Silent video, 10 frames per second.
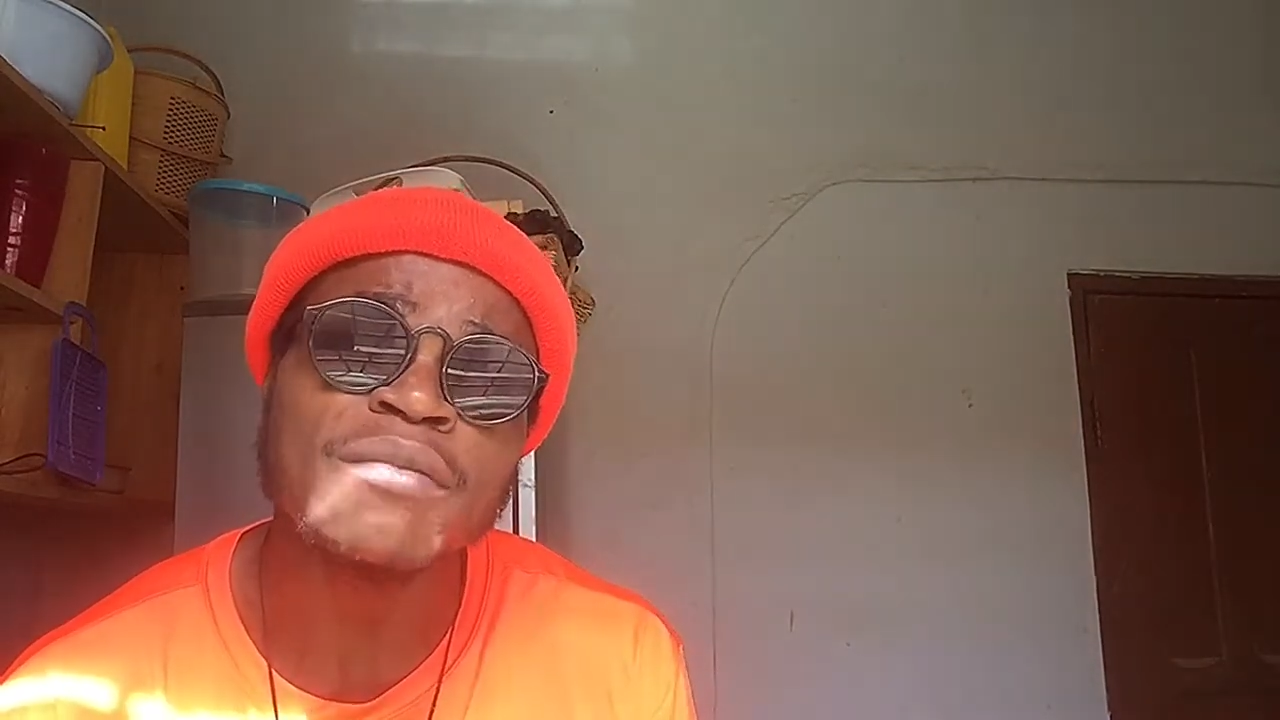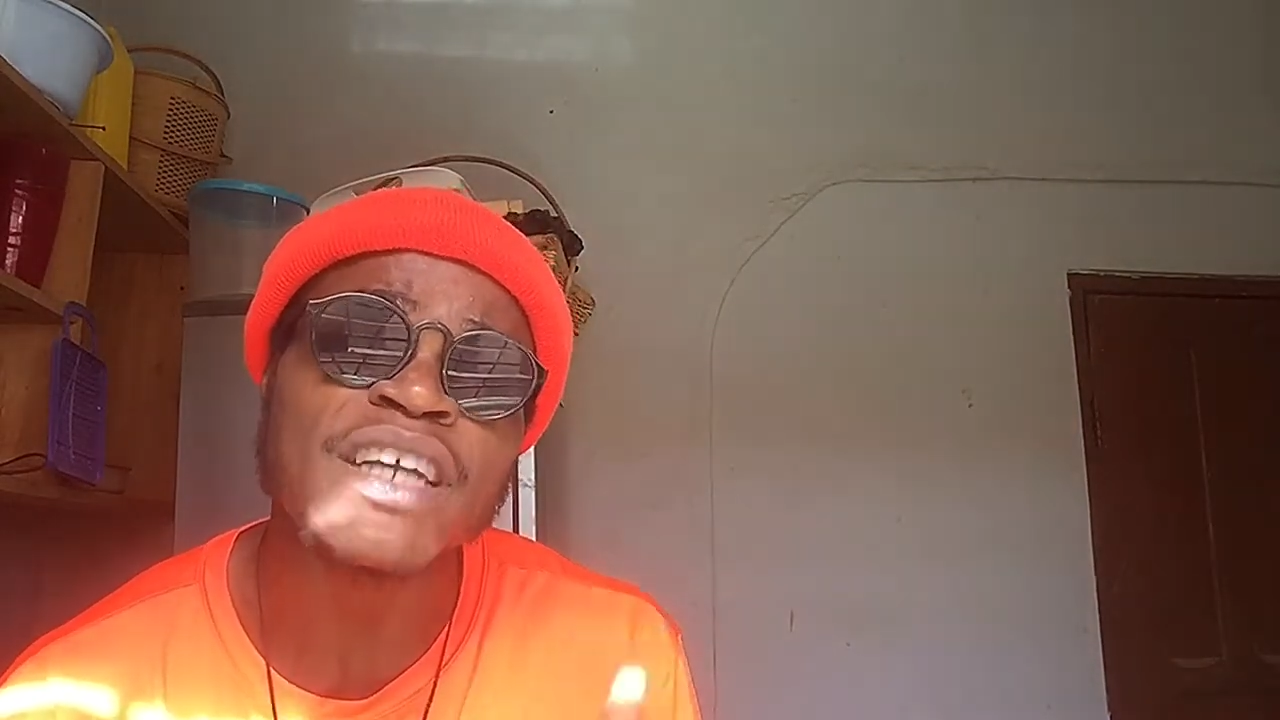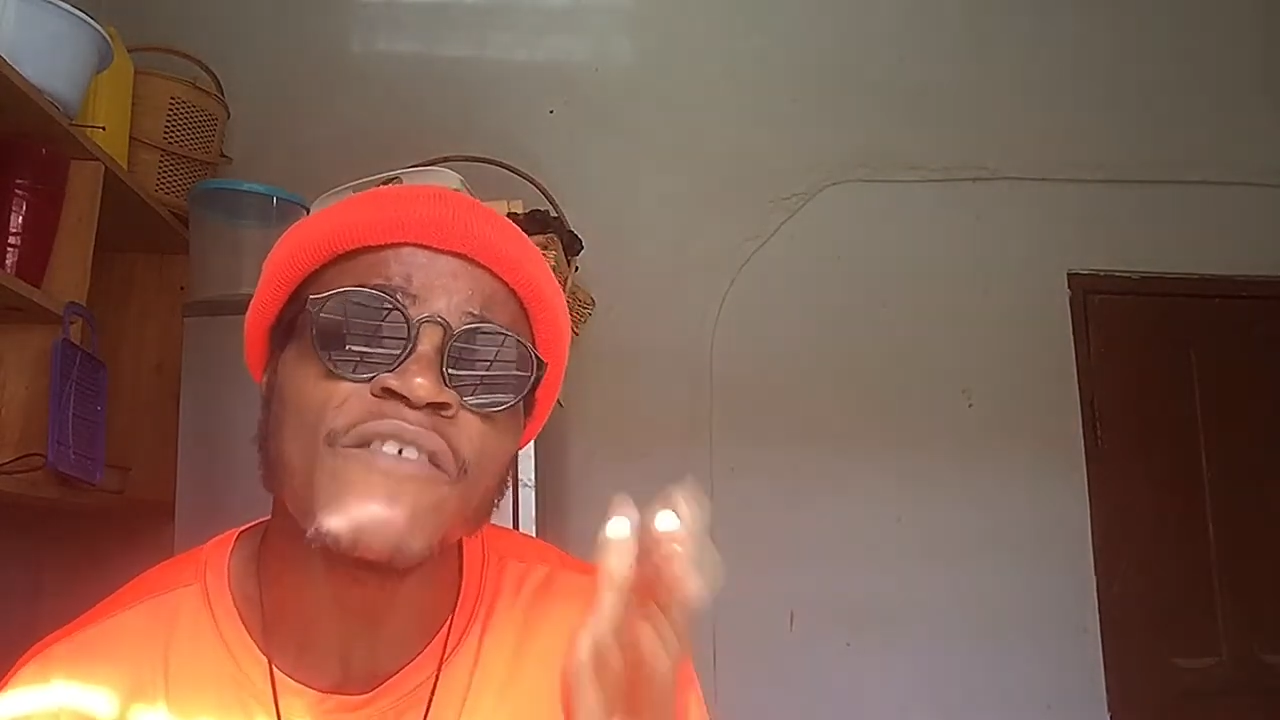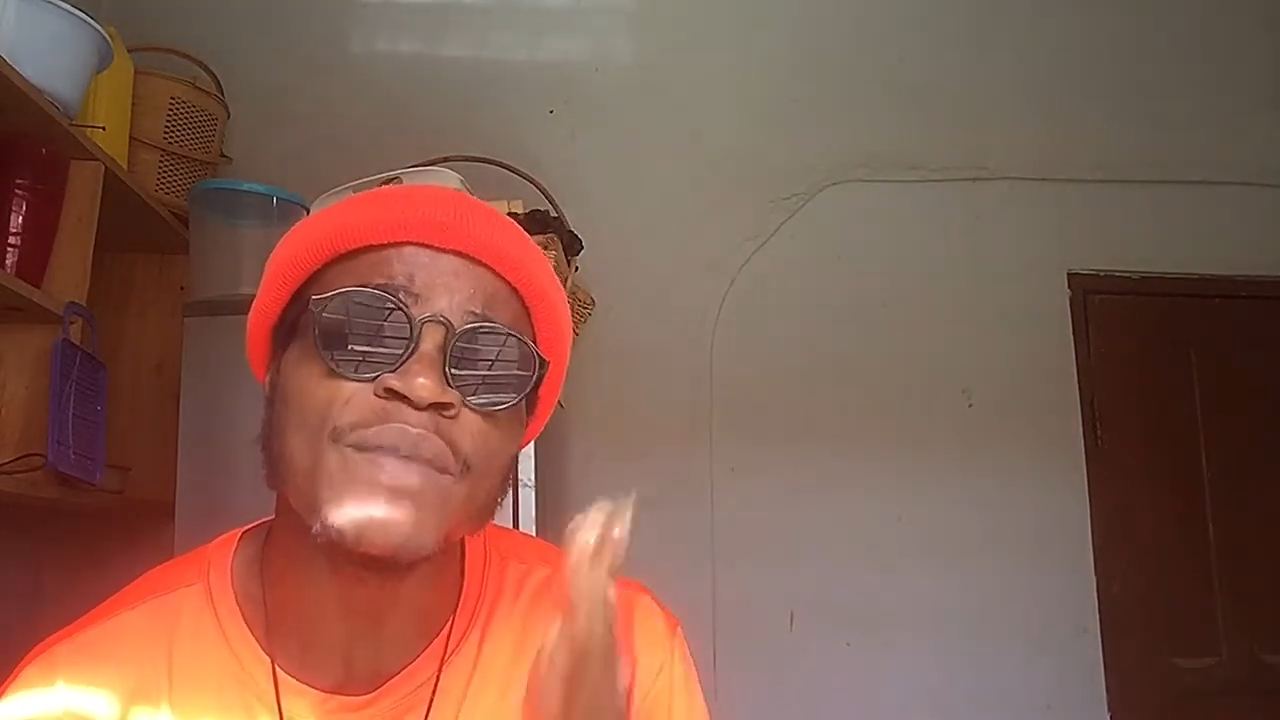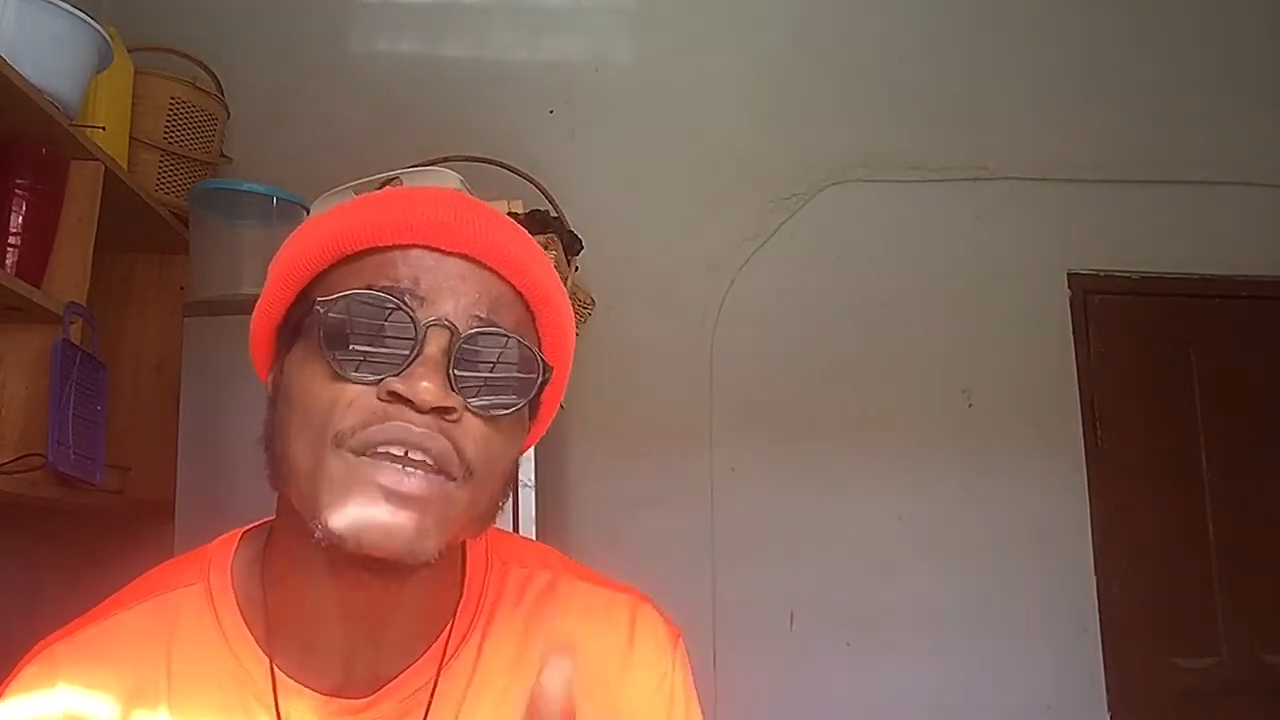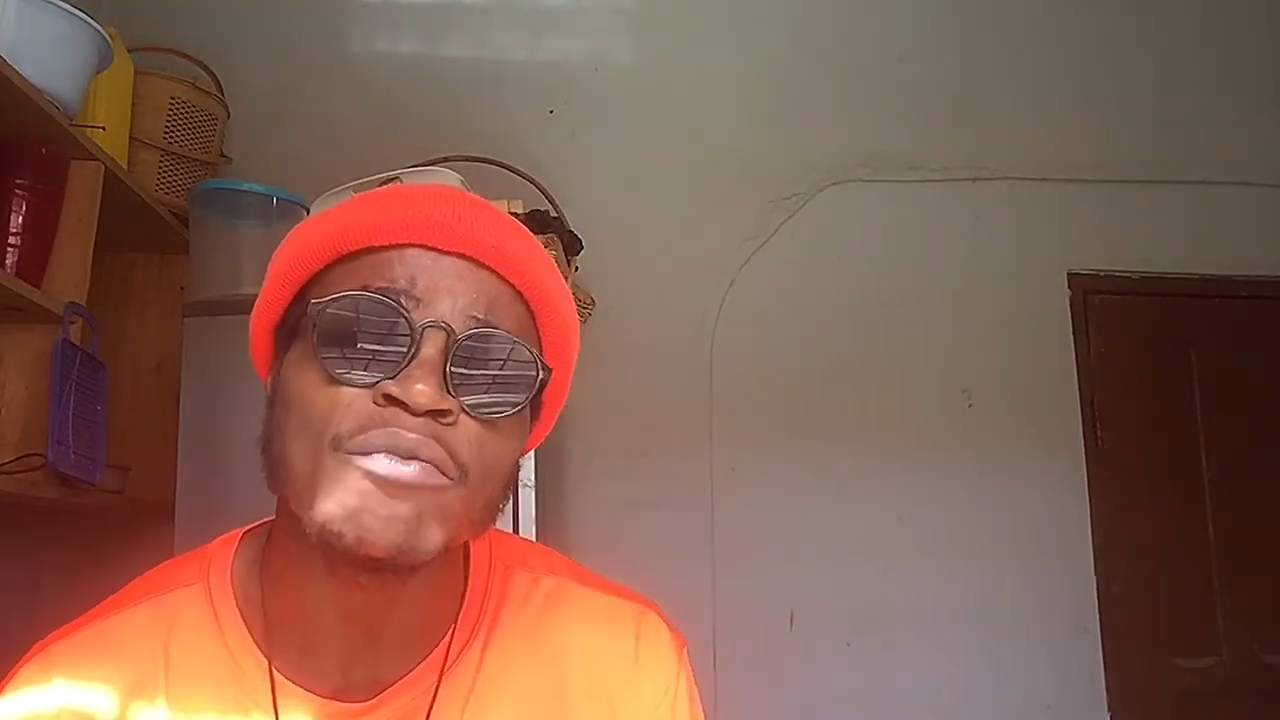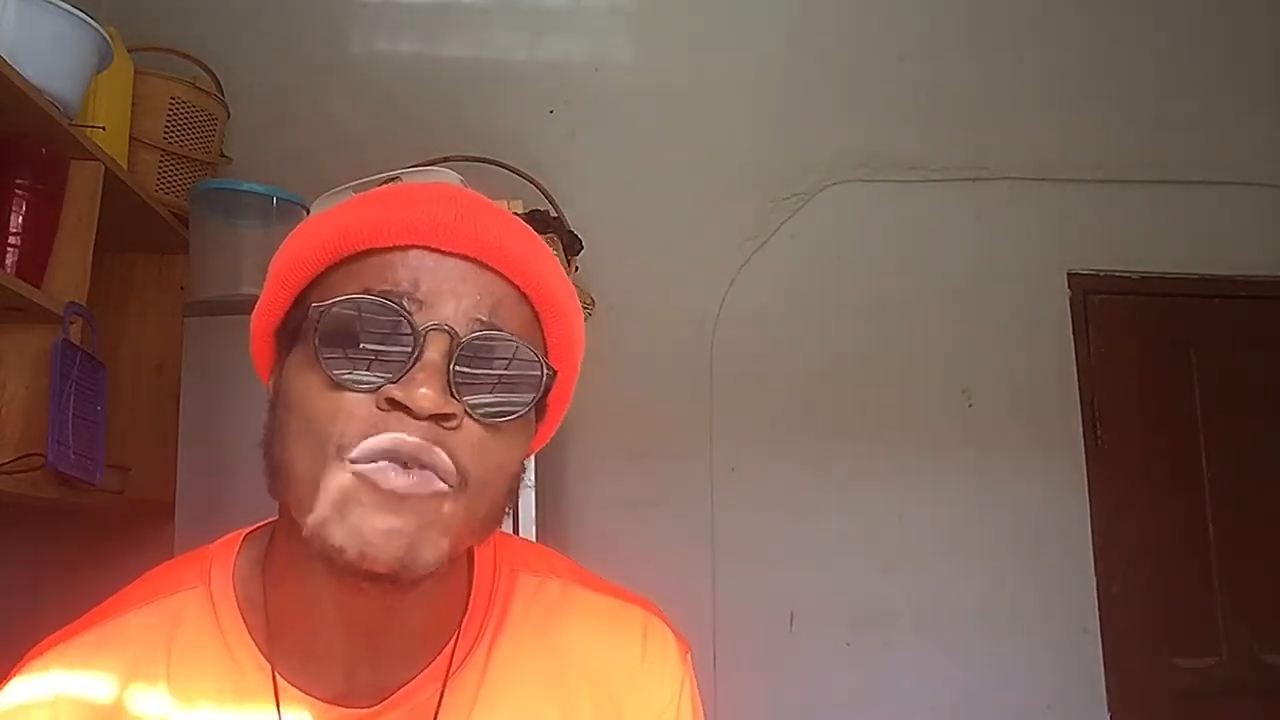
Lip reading: She have been in